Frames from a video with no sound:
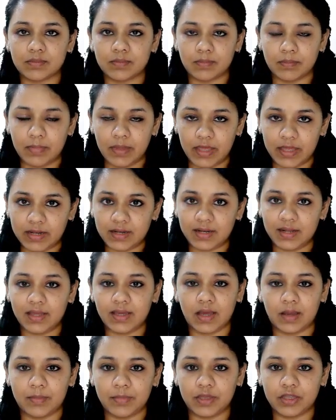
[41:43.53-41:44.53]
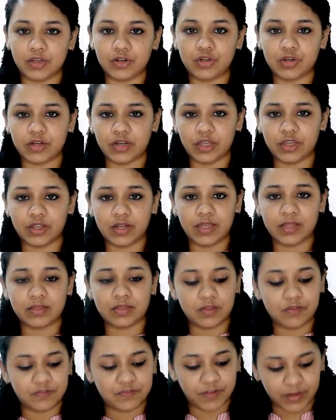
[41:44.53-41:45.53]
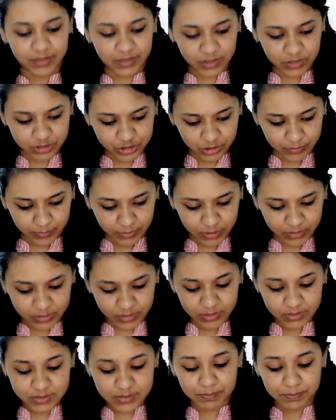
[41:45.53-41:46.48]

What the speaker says: mainly coming in to regulate the financial markets,